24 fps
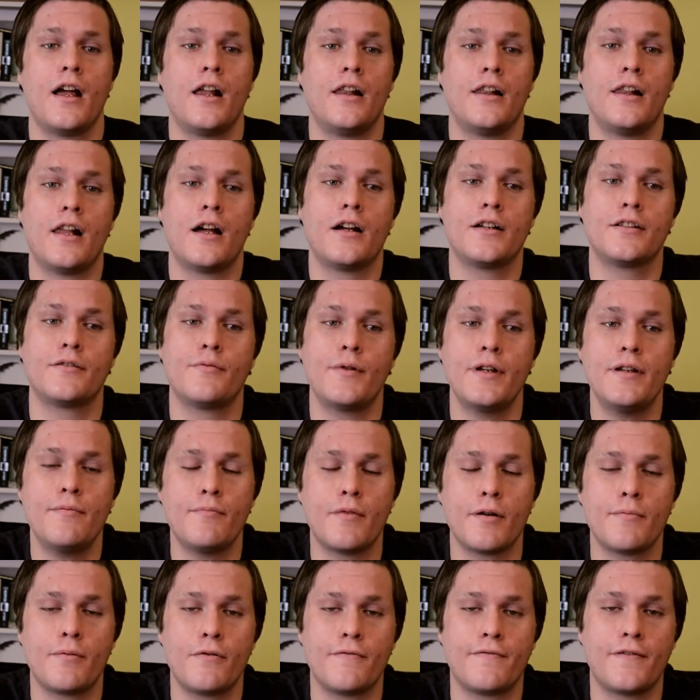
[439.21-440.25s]
Last week,
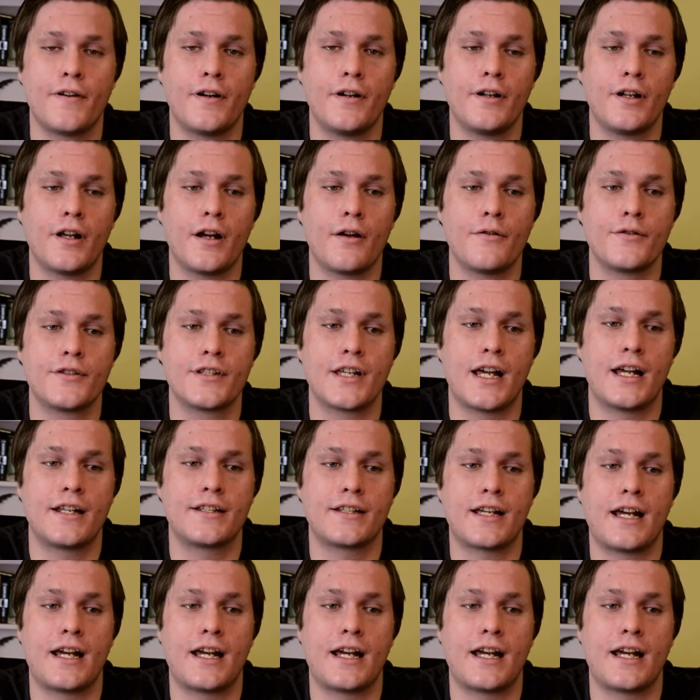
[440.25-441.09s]
my portfolio sat